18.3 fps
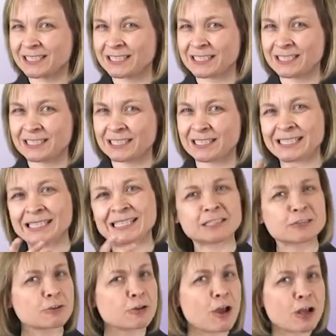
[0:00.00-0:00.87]
To book
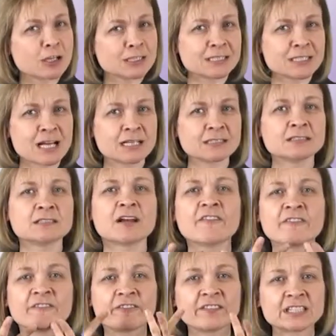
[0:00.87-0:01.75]
tickets, please
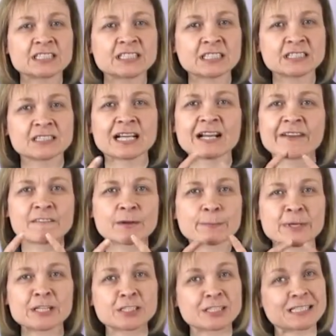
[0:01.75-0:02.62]
contact the
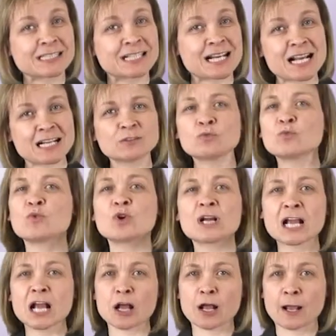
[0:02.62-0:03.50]
Visitor Information
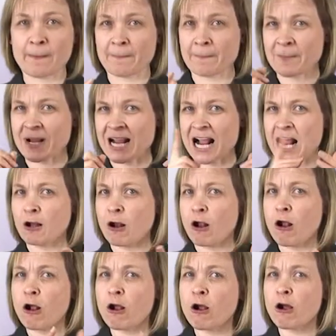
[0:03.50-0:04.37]
Desk in the
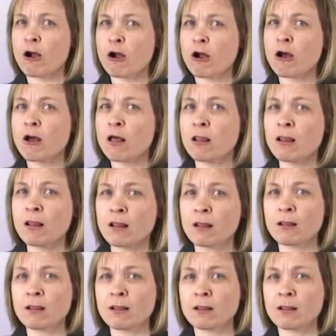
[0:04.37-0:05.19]
main hall.